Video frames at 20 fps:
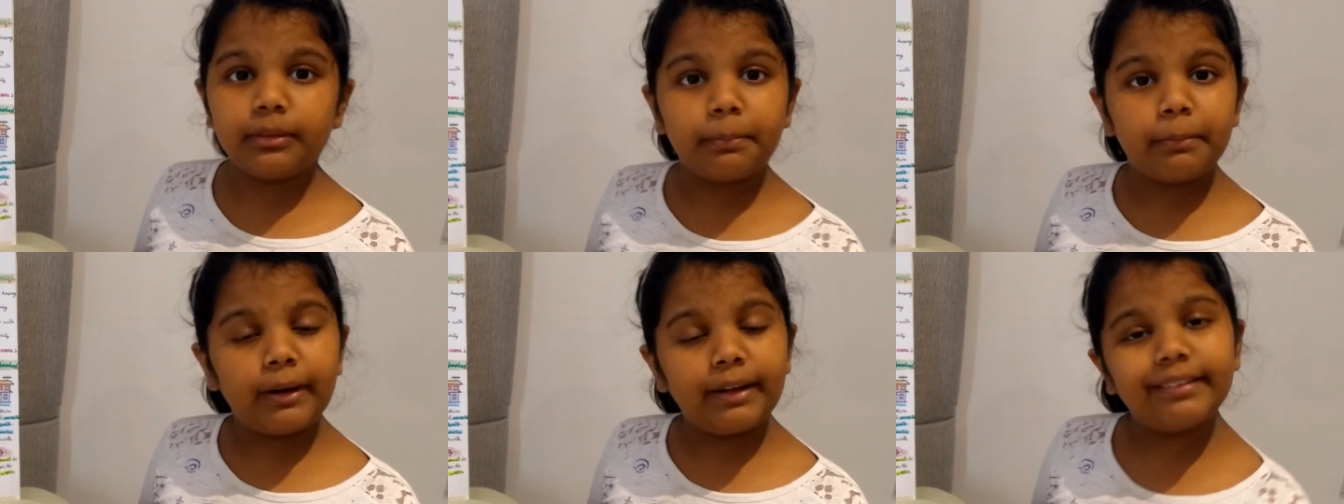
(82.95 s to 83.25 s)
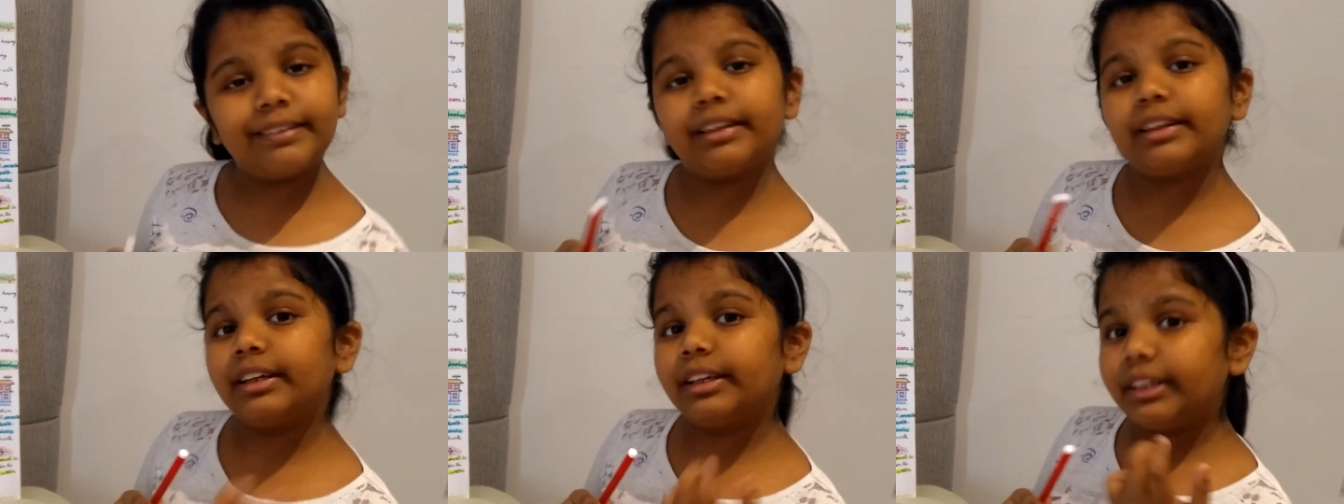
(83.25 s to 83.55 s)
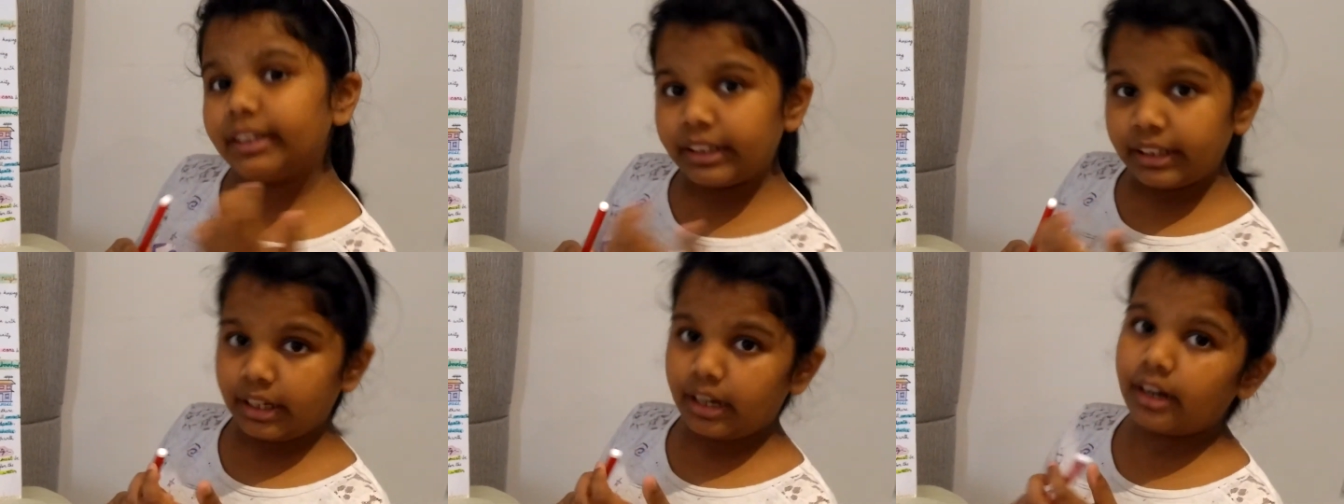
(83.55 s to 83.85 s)
present
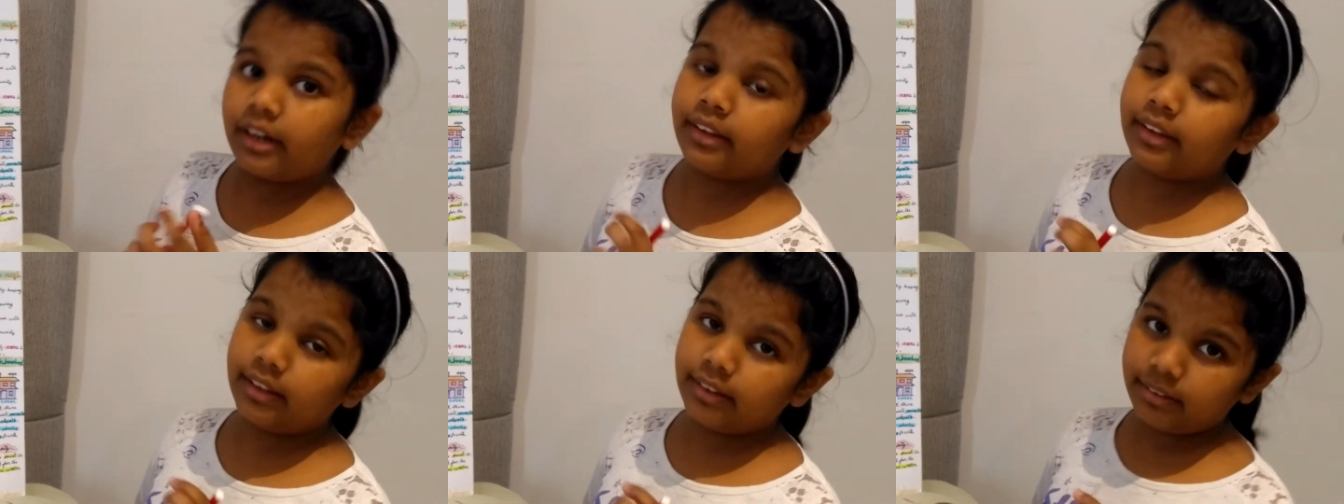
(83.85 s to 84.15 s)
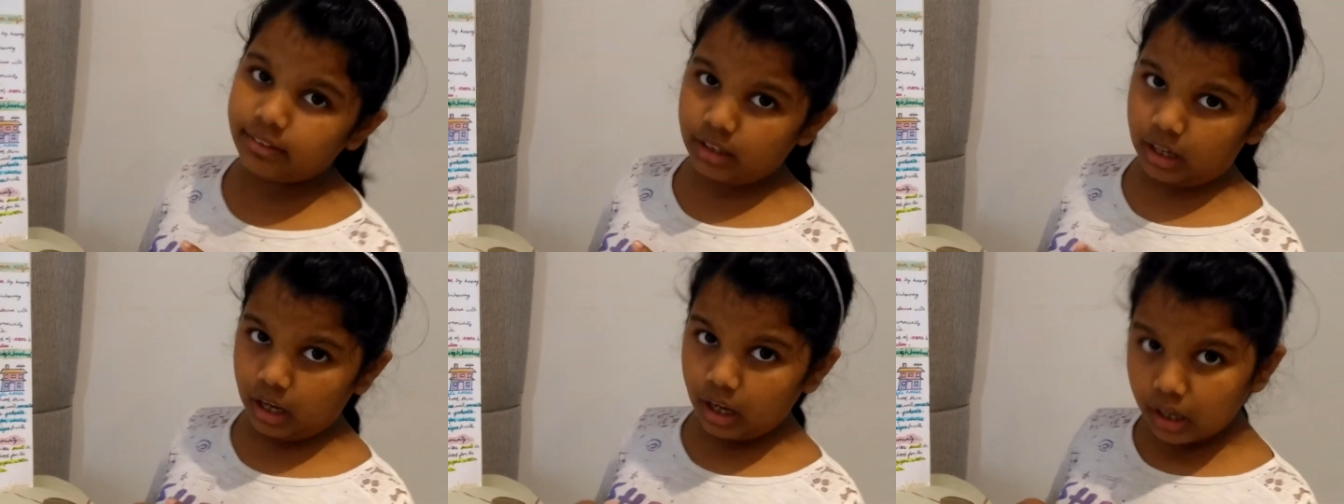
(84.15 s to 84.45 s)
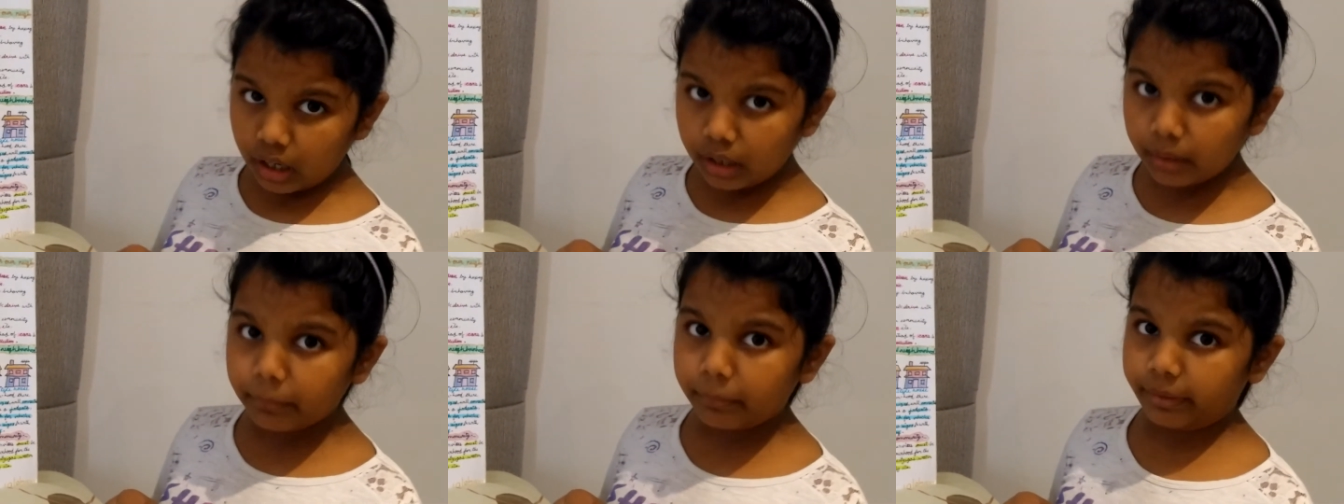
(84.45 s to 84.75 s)
near this
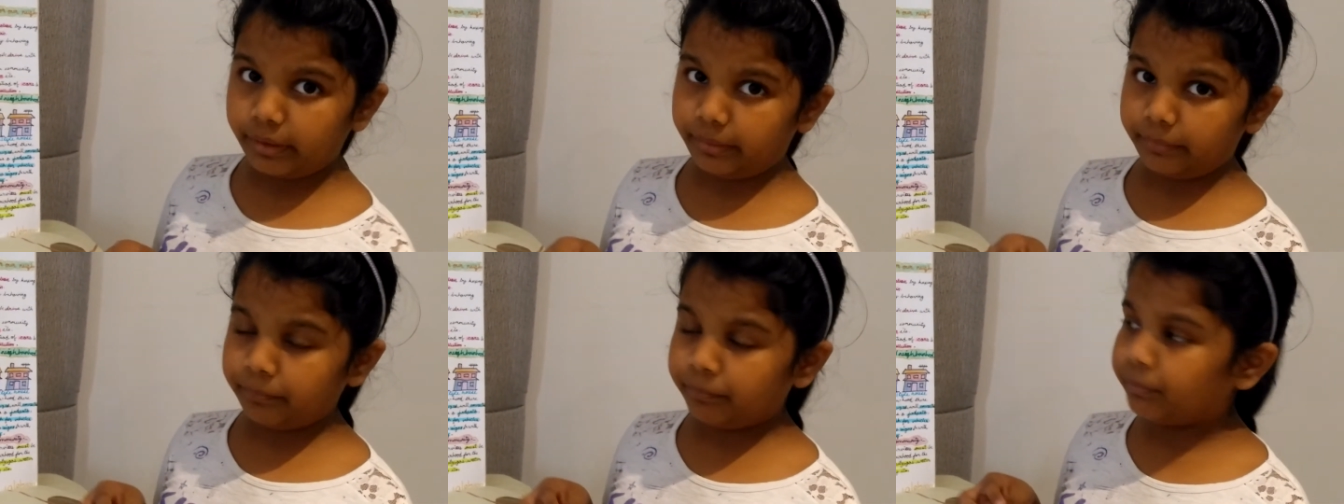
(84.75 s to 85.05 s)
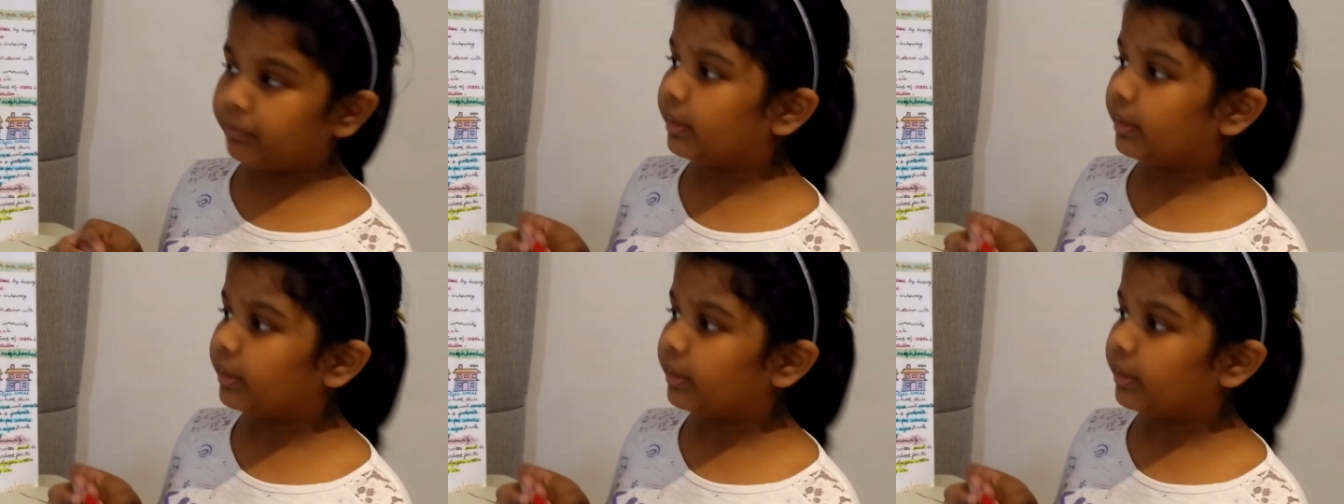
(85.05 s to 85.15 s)
urban.